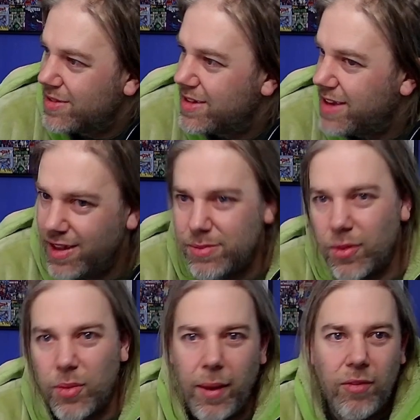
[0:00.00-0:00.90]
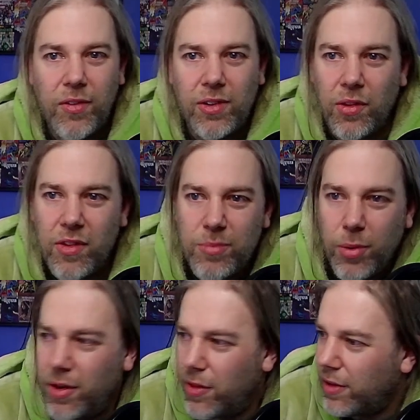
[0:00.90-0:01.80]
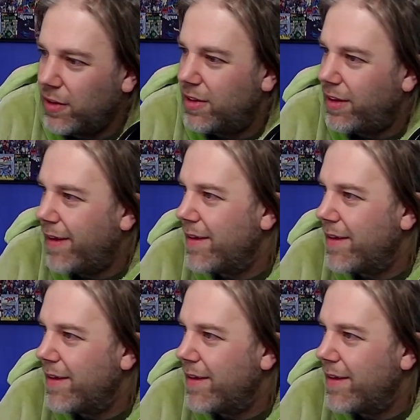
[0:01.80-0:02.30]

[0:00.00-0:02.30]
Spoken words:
get some on the battlefield at this point, I think.